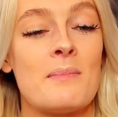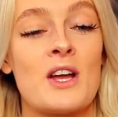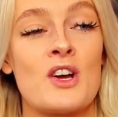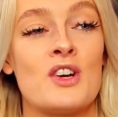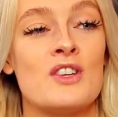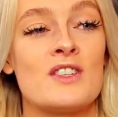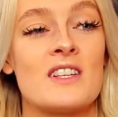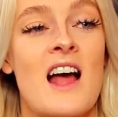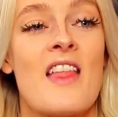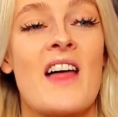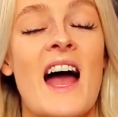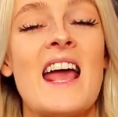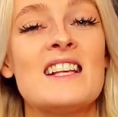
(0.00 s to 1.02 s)
because
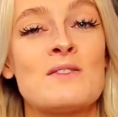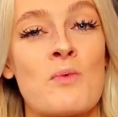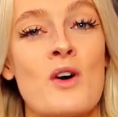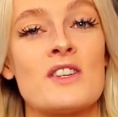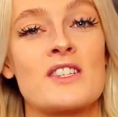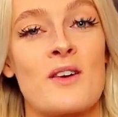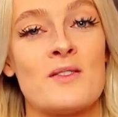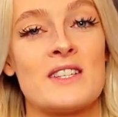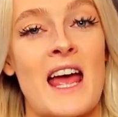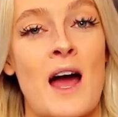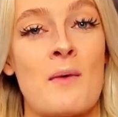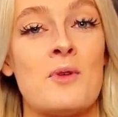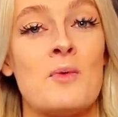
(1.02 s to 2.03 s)
that is what's going to
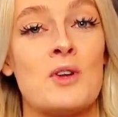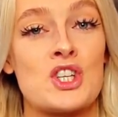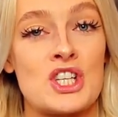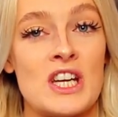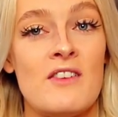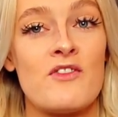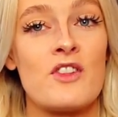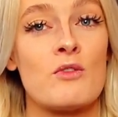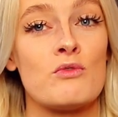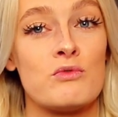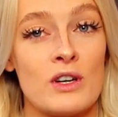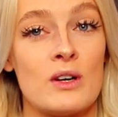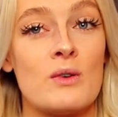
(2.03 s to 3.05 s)
help you achieve the
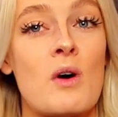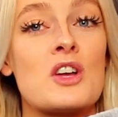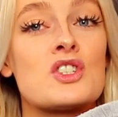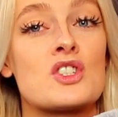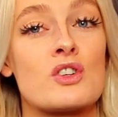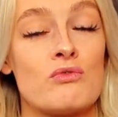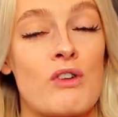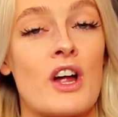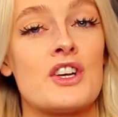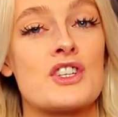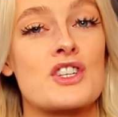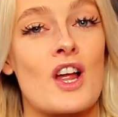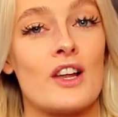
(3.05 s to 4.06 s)
real
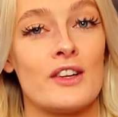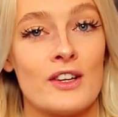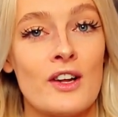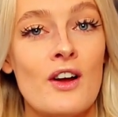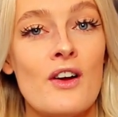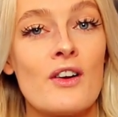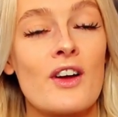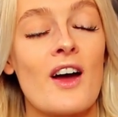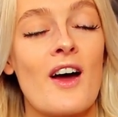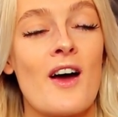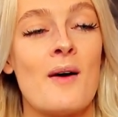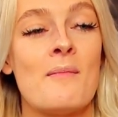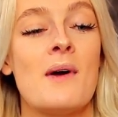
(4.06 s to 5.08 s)
scrunch look.
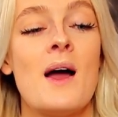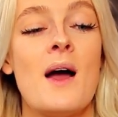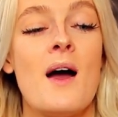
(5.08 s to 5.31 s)
Um,